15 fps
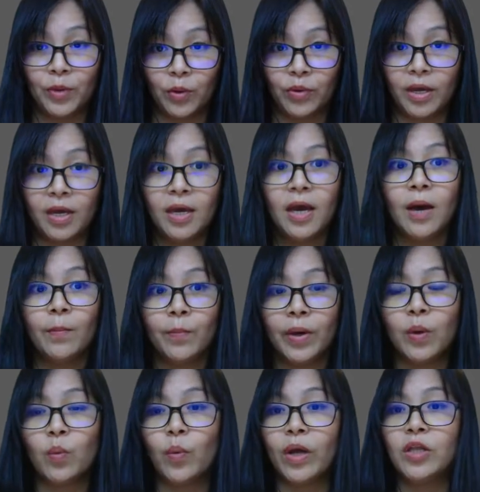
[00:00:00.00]
Okay,
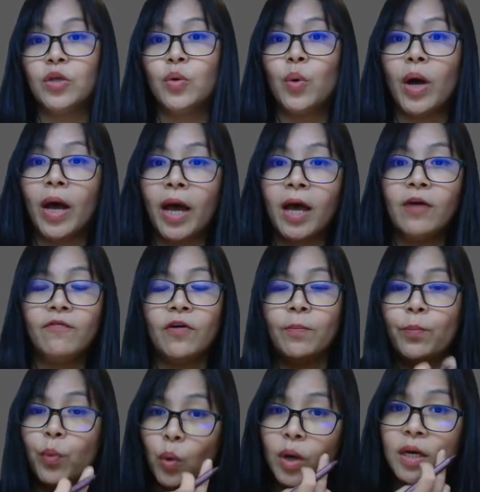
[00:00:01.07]
but when you have a
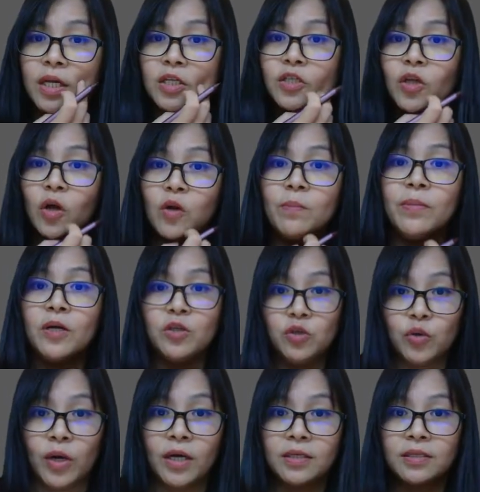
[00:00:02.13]
poorly soluble
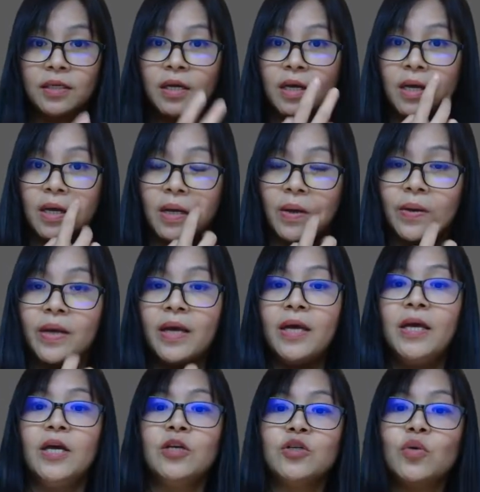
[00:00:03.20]
drugs,
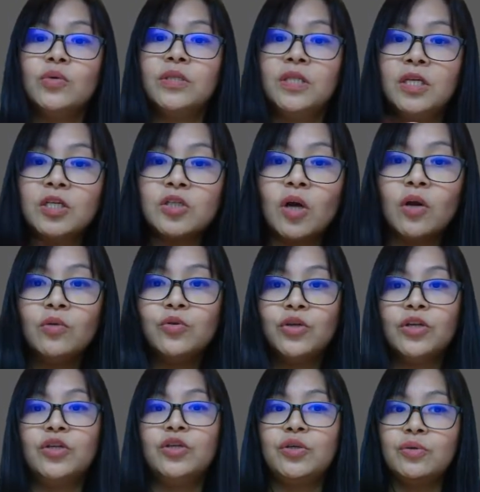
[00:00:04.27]
okay, so
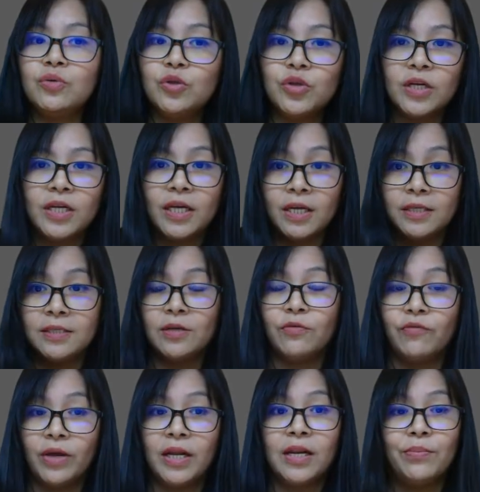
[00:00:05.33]
dissolution usually is the
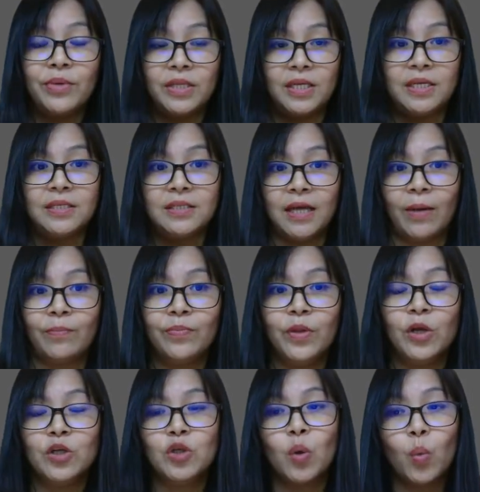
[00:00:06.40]
rate limiting step.
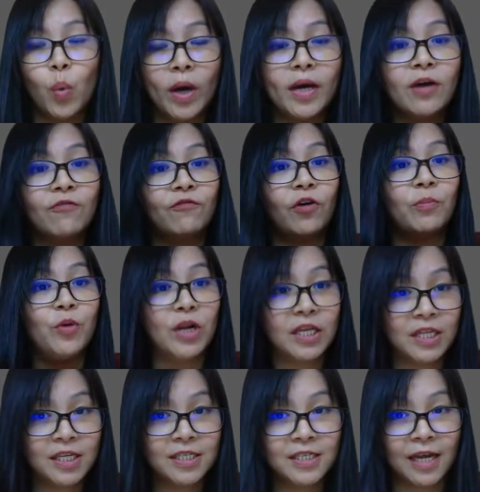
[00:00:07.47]
So what a
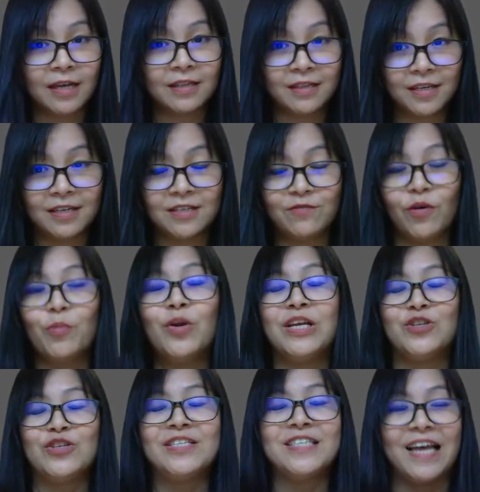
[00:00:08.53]
formulation
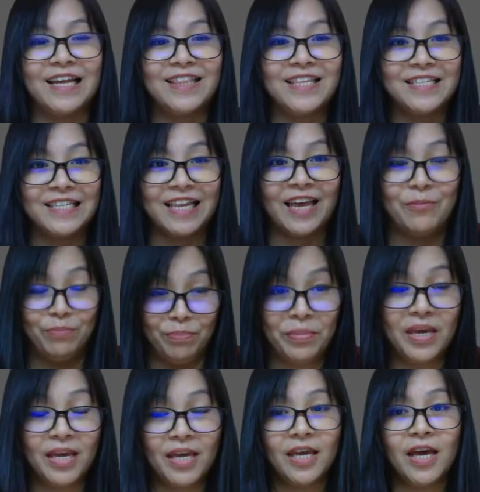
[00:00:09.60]
scientist like
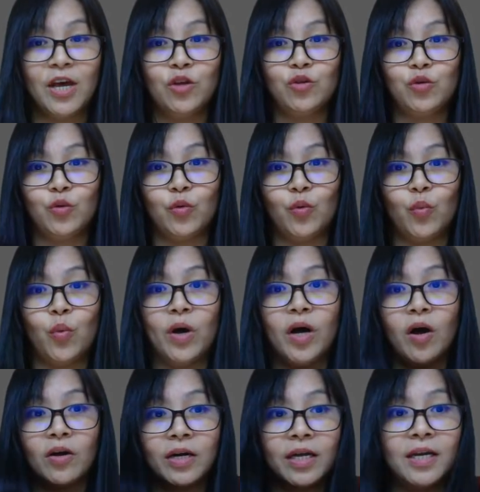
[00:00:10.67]
me to
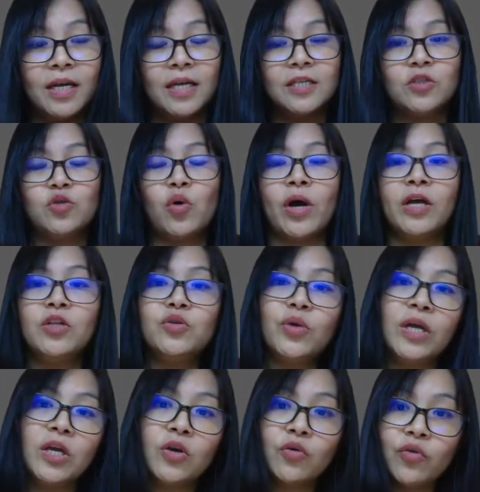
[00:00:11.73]
work on it is trying
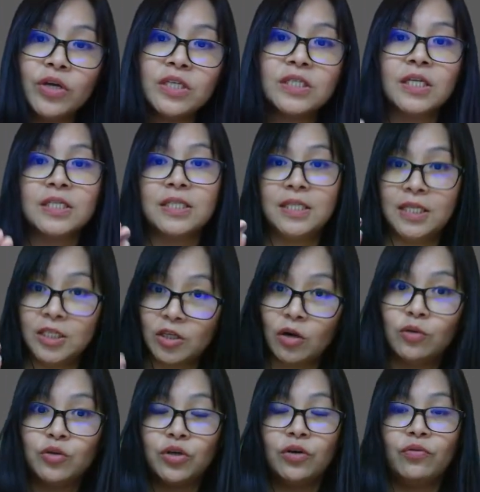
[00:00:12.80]
to increase the
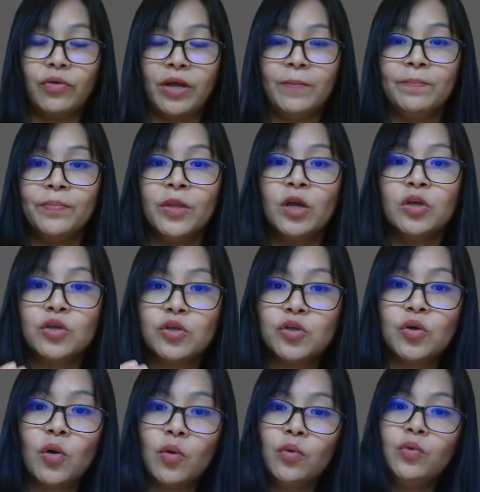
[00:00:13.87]
dissolution rate,
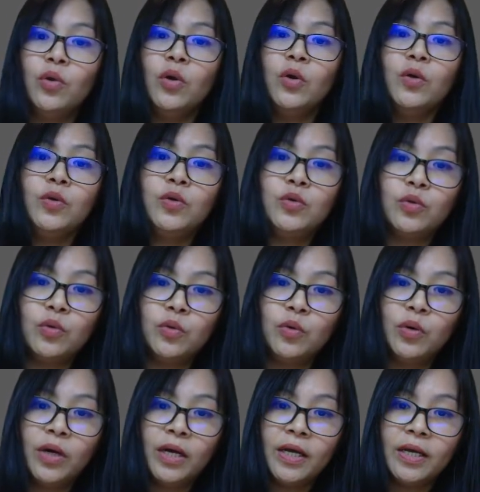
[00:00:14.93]
so
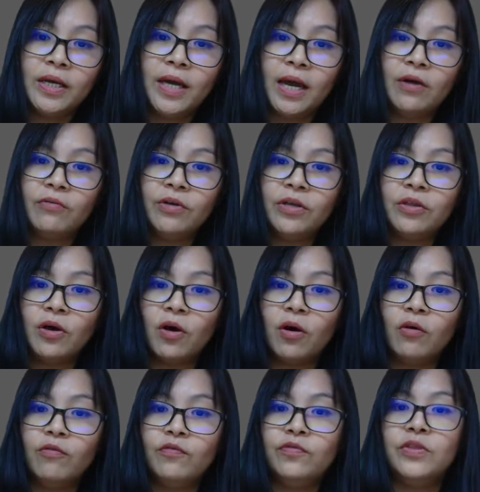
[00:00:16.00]
to get rid
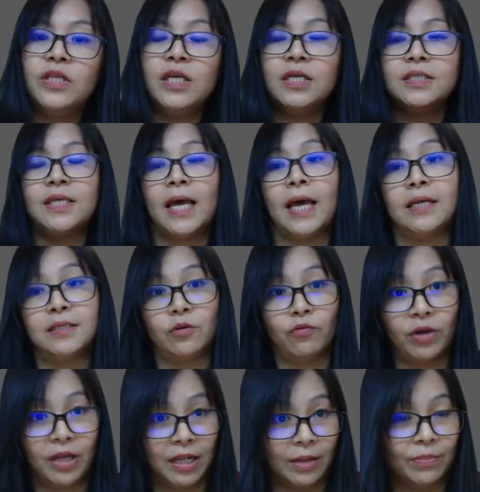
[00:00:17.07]
of this as a
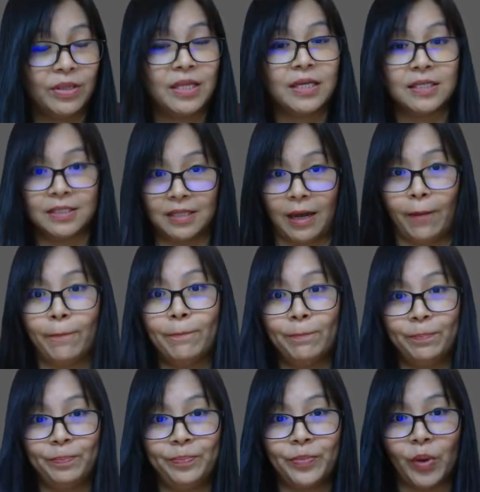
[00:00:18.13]
rate limiting step.
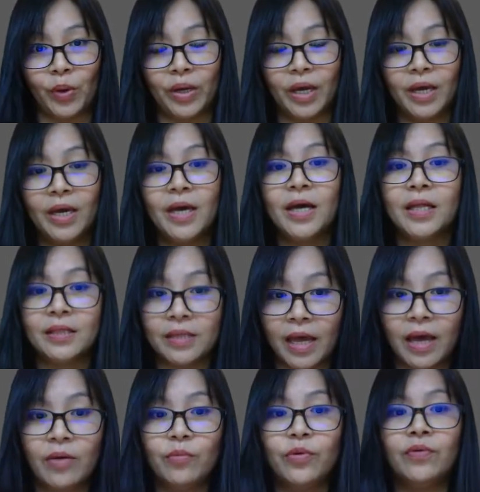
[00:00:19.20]
Okay,
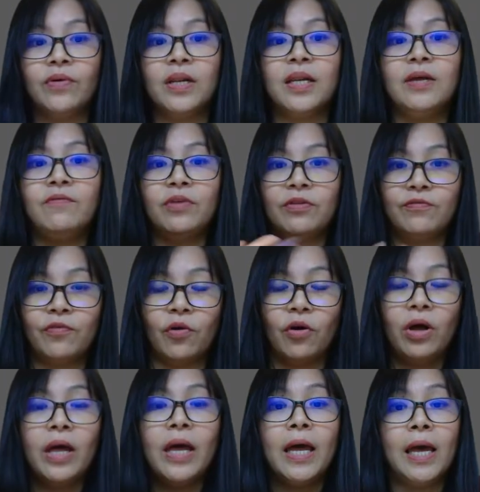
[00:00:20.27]
then we will leave it
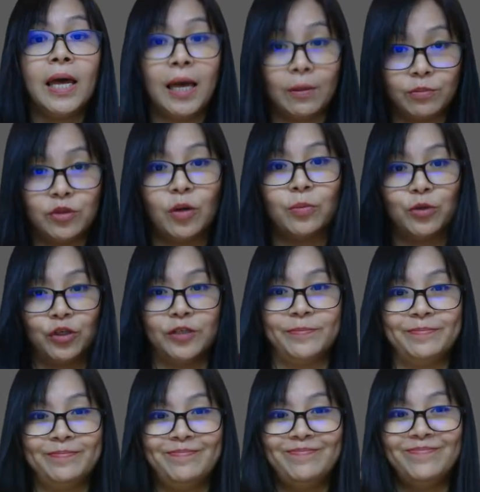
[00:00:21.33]
for absorption.
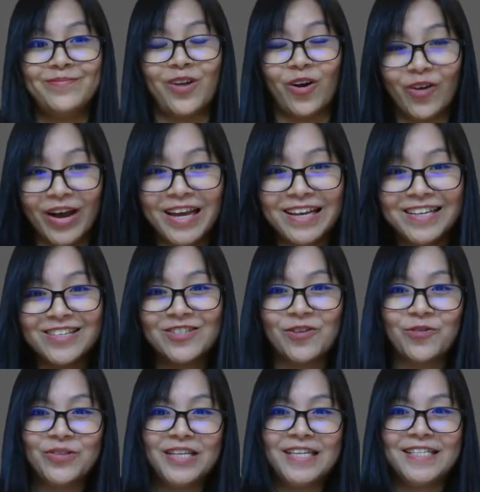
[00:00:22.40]
All right,
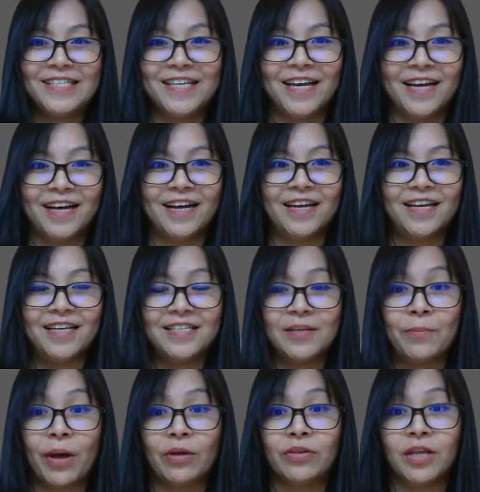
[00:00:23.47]
so this is
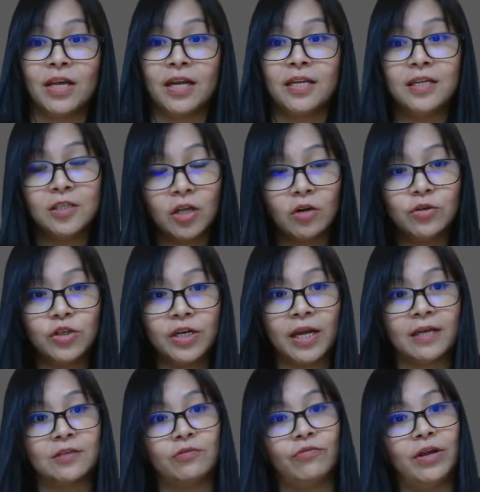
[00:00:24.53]
about the dissolution
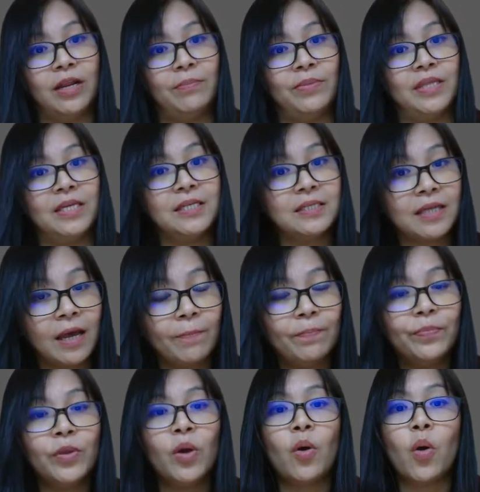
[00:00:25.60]
as rate limiting step
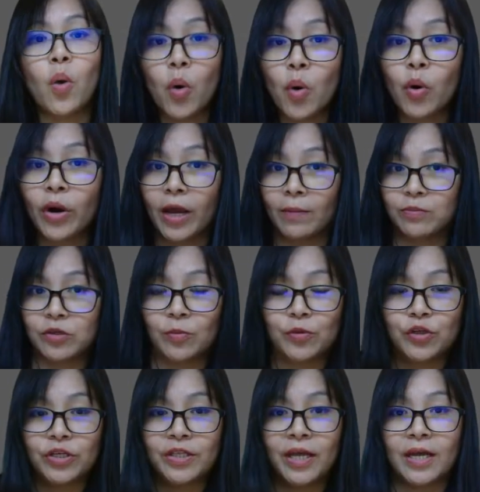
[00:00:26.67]
or
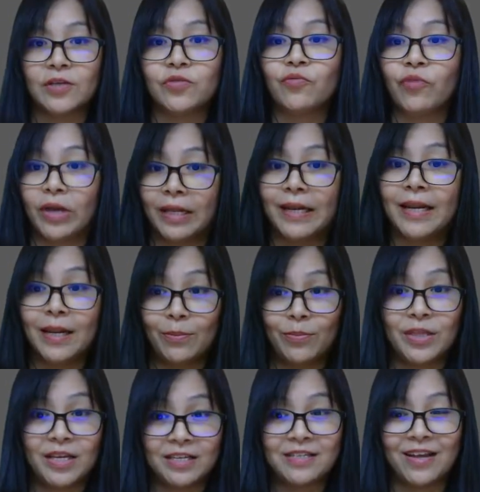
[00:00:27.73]
absorption as rate
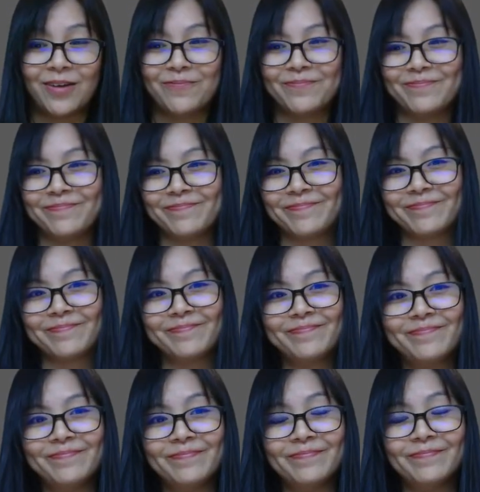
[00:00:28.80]
limiting step.
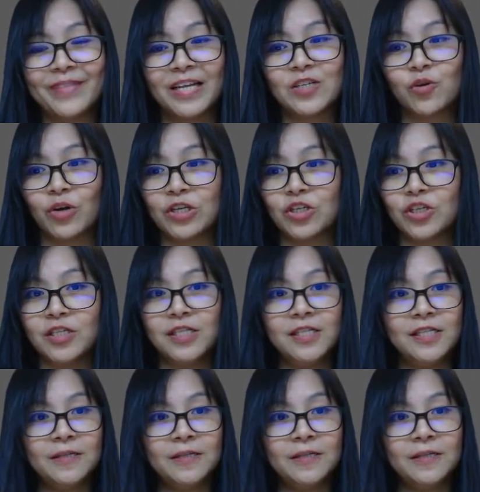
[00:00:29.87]
Next question.